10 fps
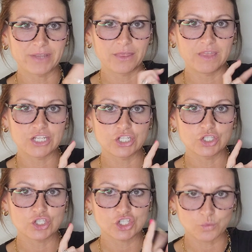then
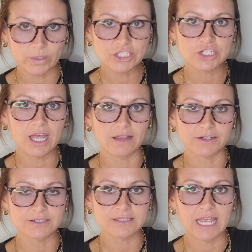switch
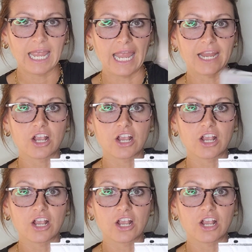colors and